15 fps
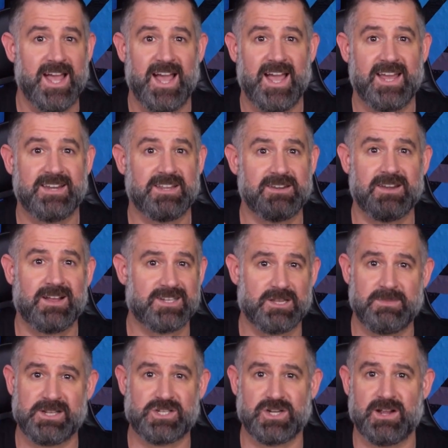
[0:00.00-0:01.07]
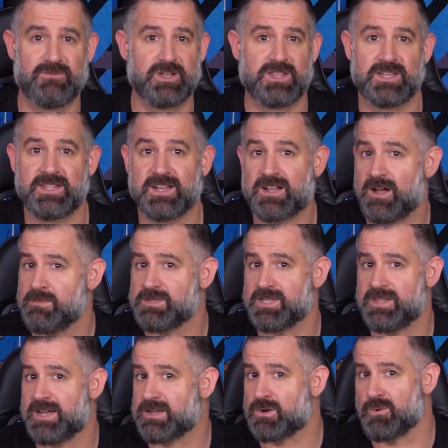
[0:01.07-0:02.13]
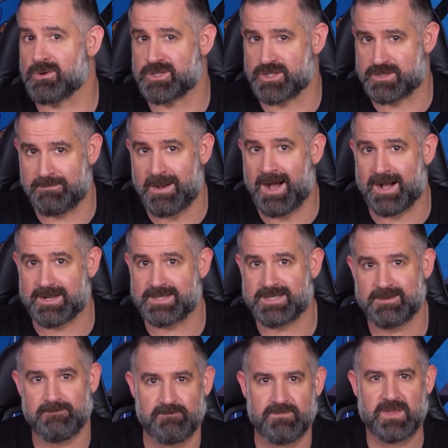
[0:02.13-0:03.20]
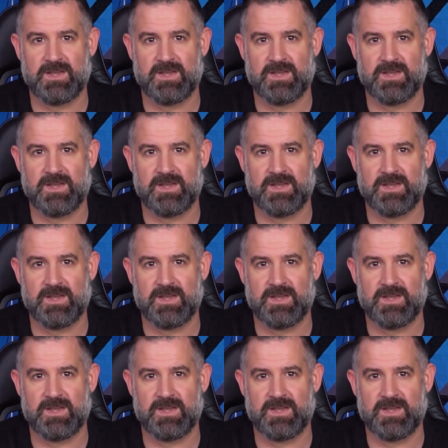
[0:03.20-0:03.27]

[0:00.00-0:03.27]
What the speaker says: and not to mention everything that comes in that gorgeous box.